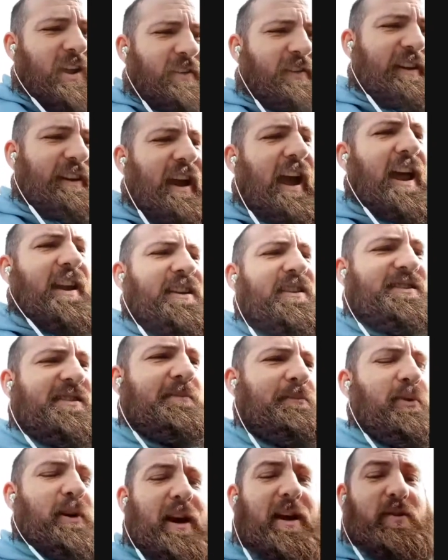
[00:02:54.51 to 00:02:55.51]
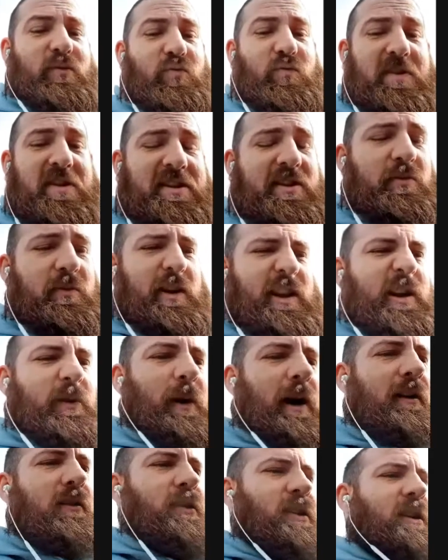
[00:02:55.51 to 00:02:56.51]
I think Henderson played really, really
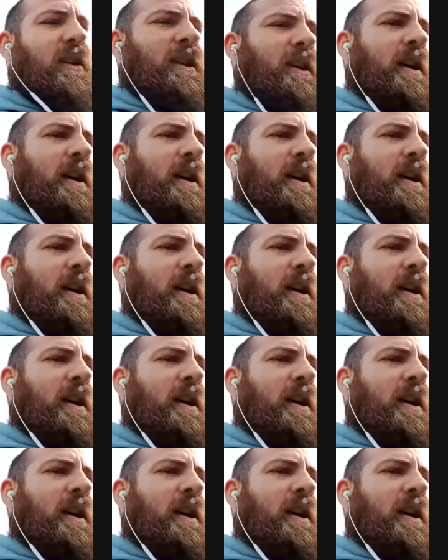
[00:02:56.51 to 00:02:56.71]
well.